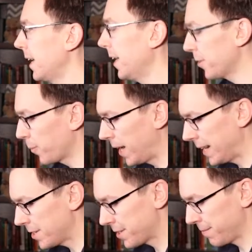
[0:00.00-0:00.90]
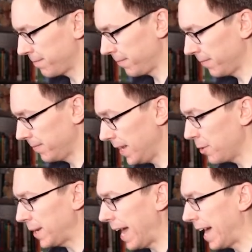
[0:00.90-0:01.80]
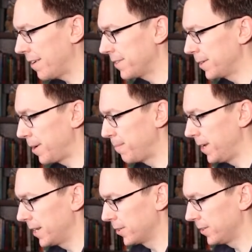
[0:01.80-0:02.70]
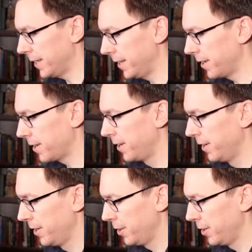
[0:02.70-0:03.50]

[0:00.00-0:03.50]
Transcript: otherwise, yeah, we have an, a model here